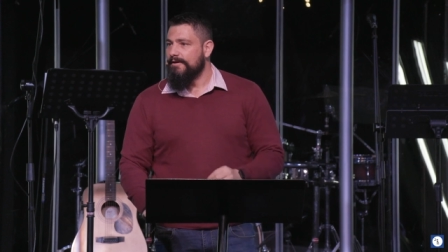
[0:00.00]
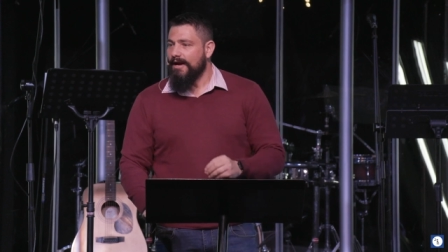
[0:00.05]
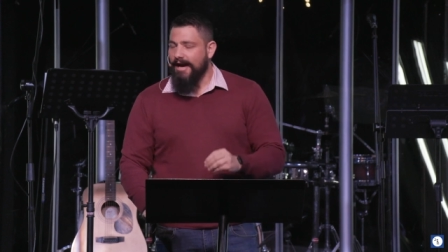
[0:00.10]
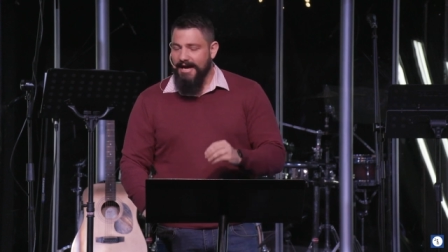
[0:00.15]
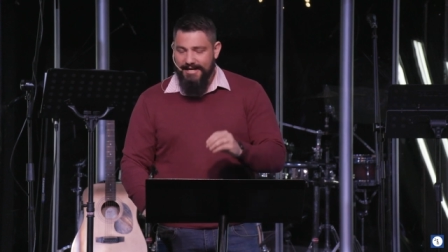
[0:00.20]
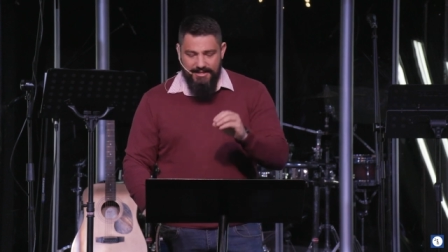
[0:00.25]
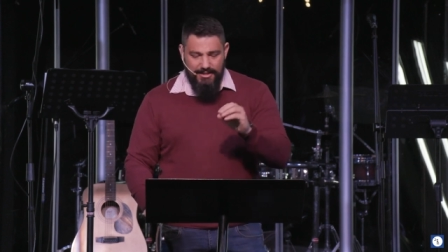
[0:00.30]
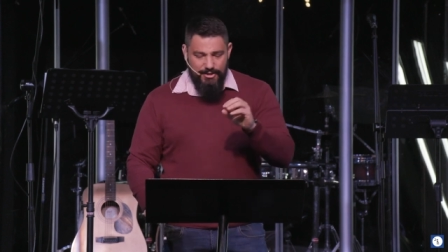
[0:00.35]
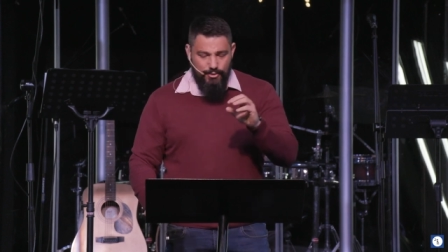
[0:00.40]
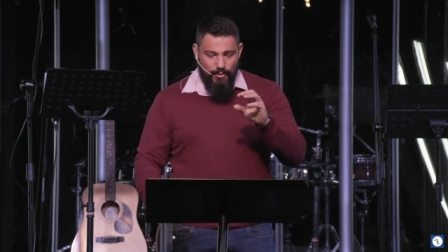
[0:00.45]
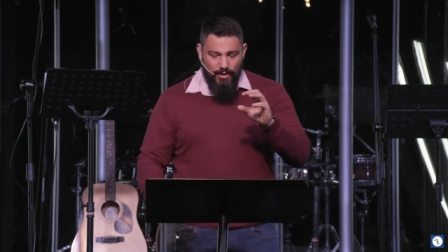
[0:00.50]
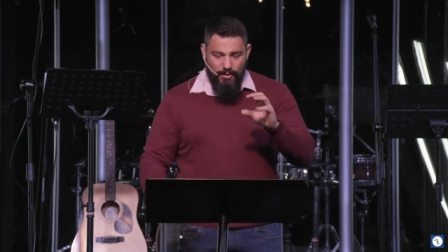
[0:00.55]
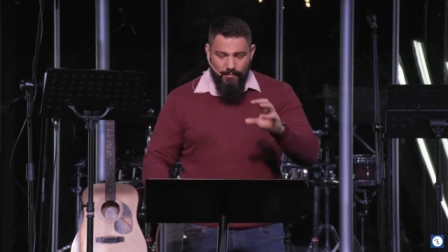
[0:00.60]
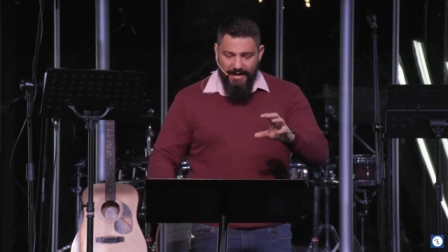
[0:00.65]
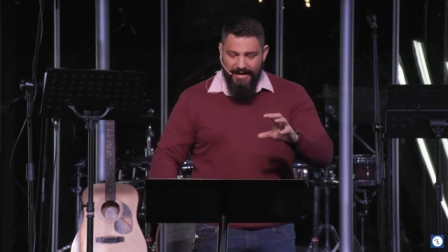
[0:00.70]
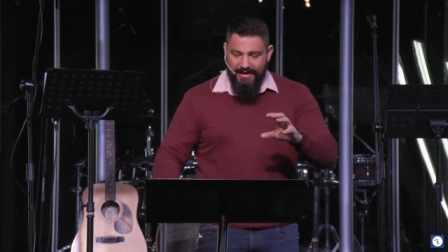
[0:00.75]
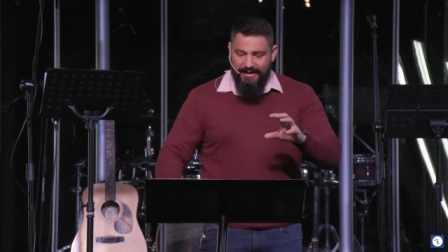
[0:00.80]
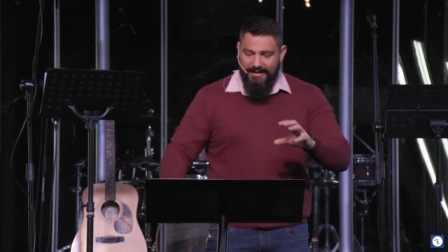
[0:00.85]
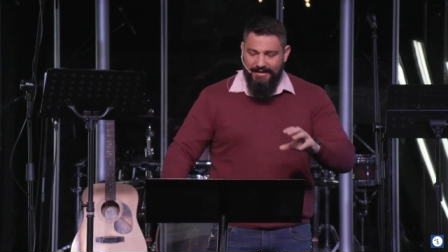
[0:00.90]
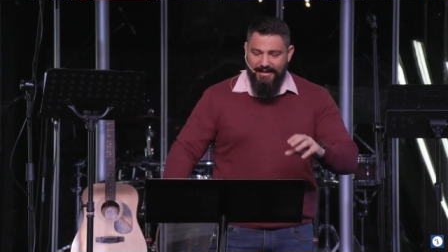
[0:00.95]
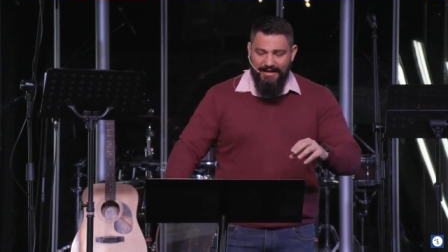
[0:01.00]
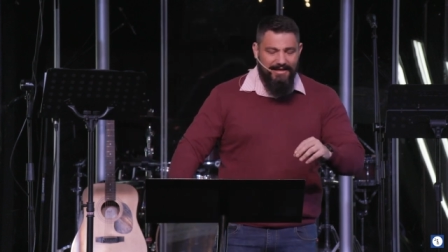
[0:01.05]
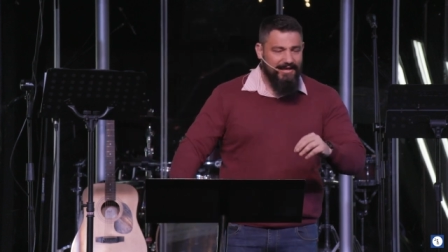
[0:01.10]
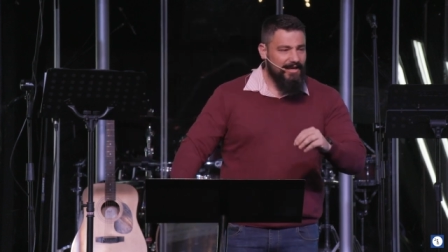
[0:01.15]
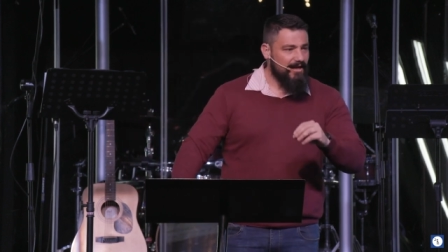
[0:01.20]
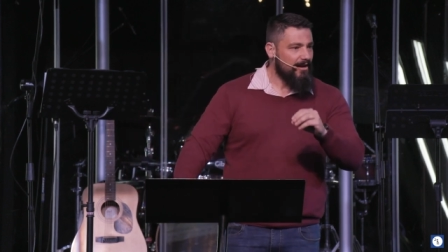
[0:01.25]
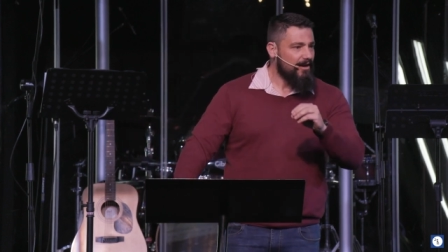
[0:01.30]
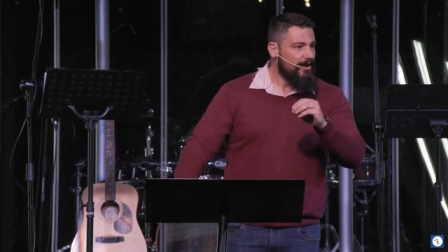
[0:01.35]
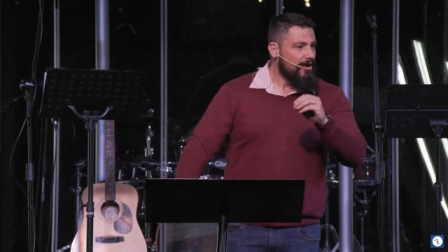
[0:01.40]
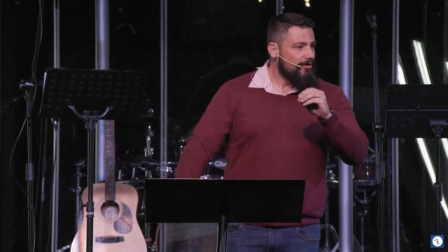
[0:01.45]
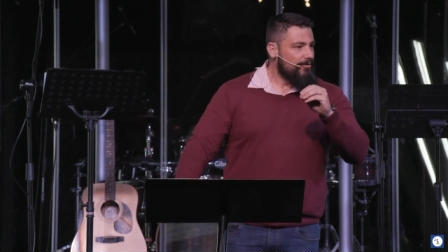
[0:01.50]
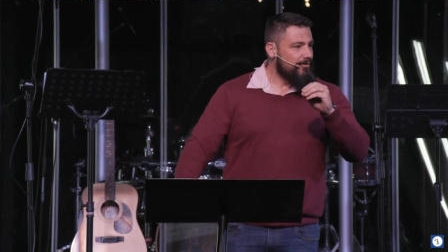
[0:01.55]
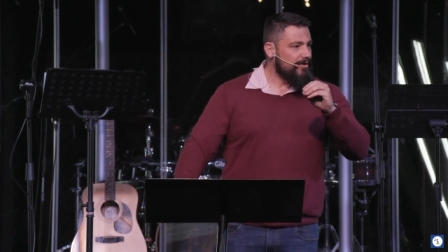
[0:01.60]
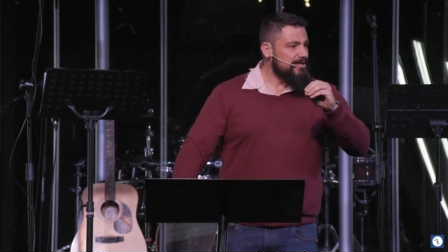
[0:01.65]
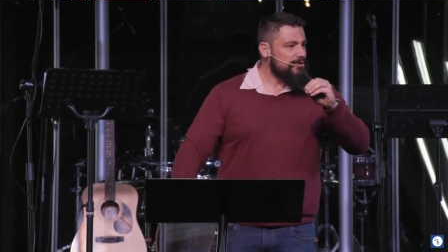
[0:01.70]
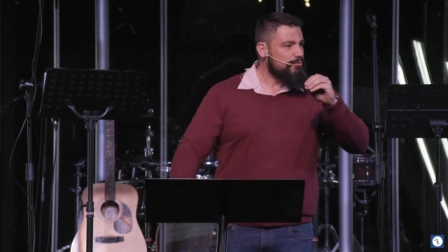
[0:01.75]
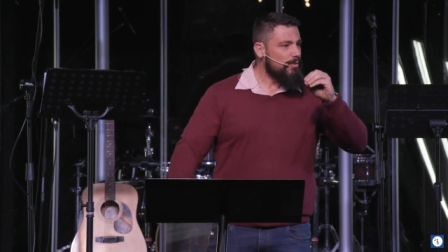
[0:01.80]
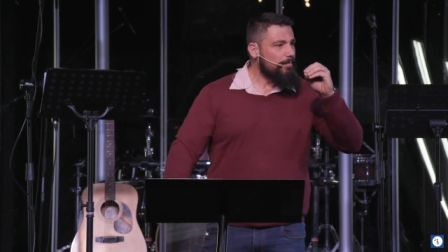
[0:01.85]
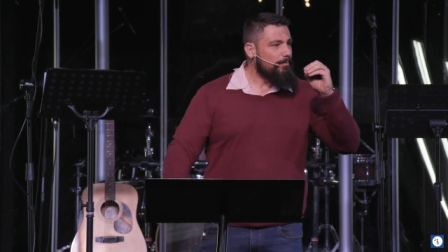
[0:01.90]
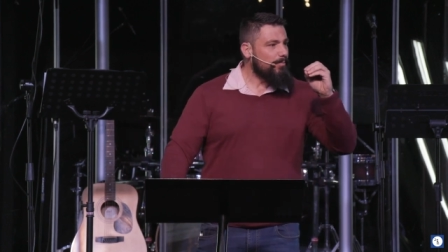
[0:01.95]
I just want to make it clear.
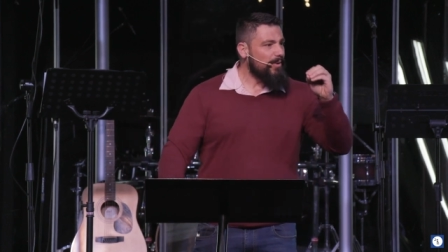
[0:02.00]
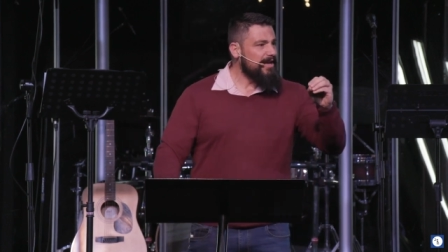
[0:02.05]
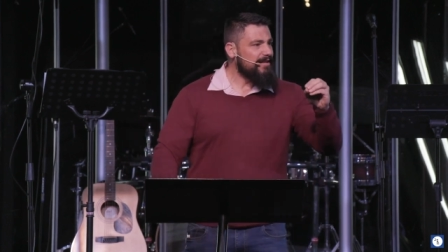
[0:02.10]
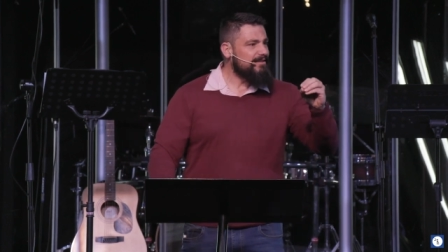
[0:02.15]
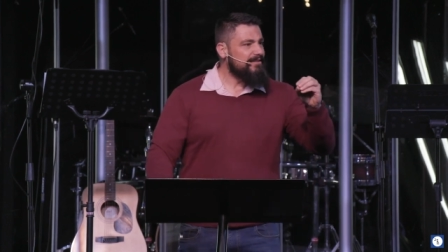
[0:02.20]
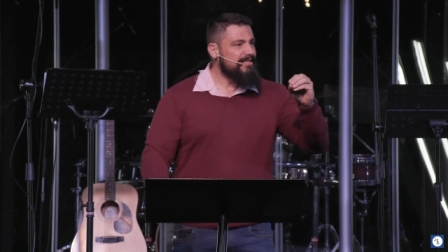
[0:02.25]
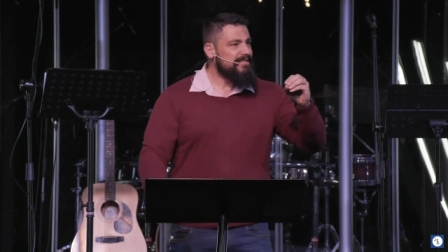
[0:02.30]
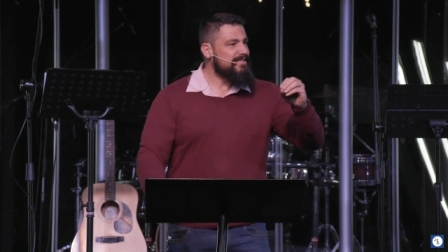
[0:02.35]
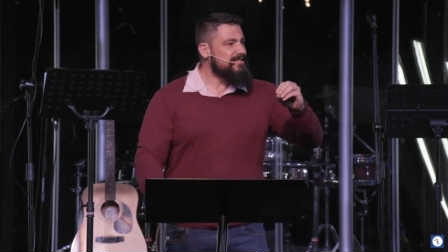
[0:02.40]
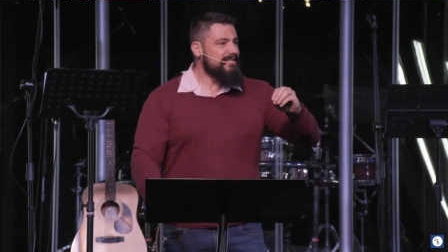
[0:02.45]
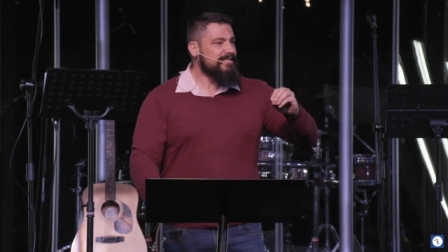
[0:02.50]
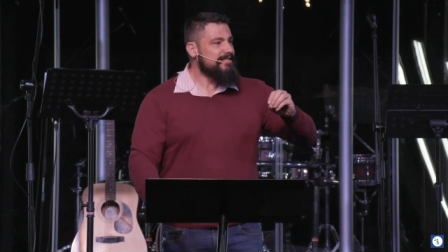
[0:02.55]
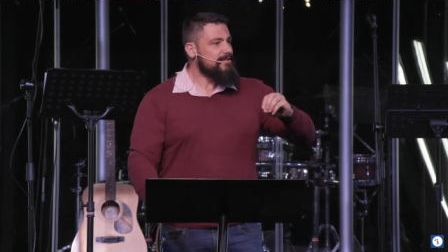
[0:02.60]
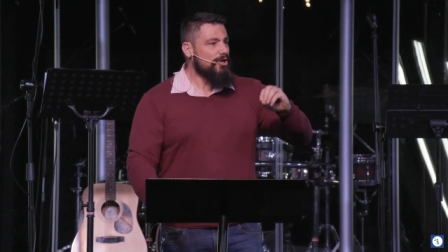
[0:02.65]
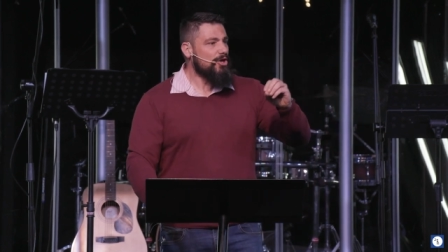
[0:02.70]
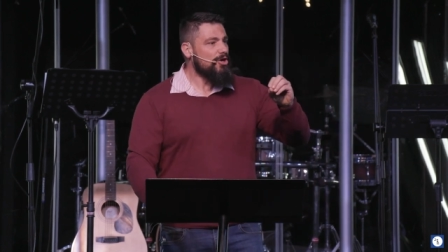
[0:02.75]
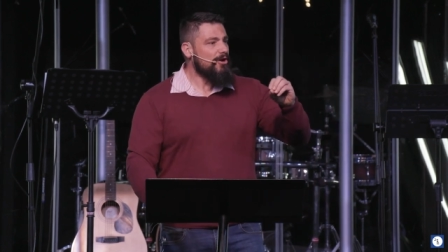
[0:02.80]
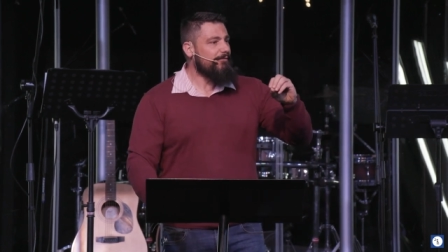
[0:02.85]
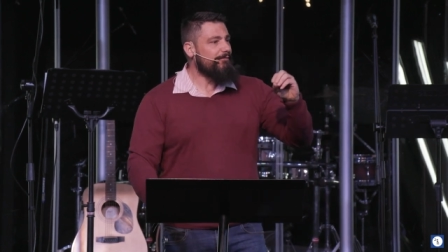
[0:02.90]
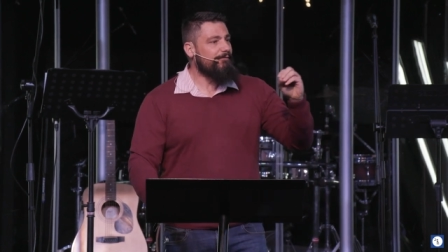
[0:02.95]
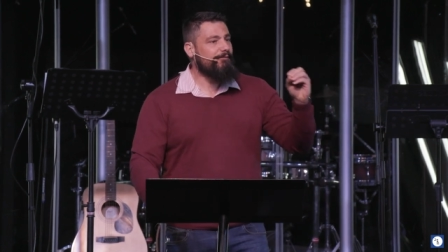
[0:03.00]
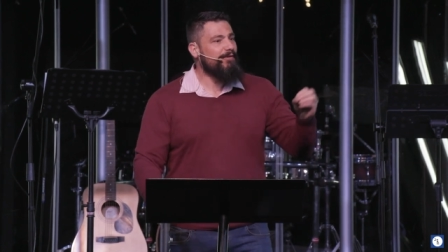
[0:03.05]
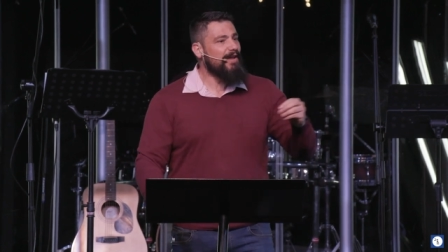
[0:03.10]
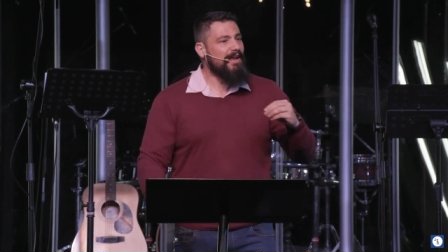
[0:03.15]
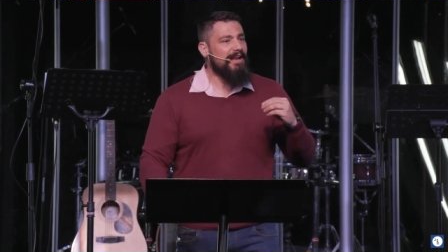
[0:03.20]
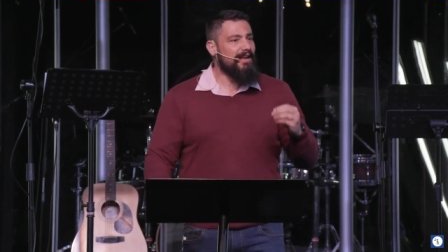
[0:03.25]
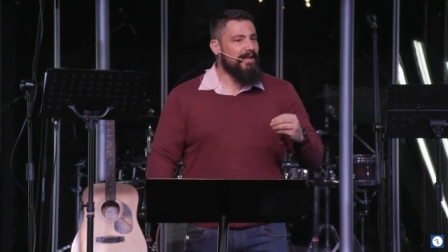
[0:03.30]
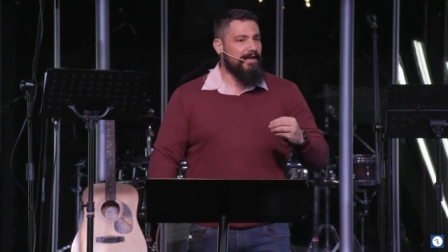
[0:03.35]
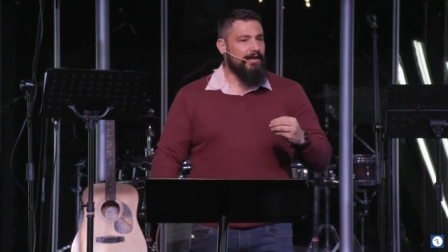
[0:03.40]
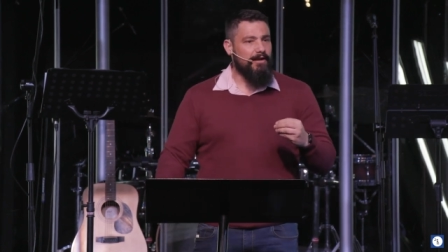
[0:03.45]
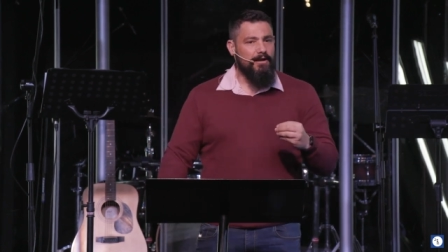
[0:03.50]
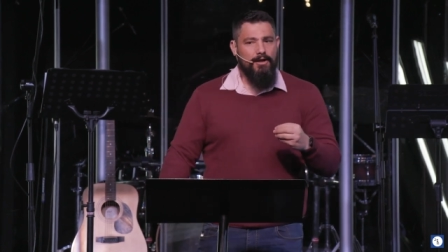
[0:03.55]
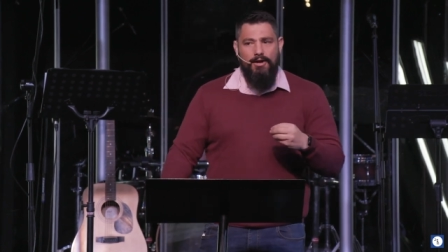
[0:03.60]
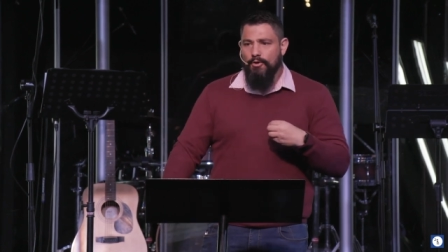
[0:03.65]
This repentance is not a feeling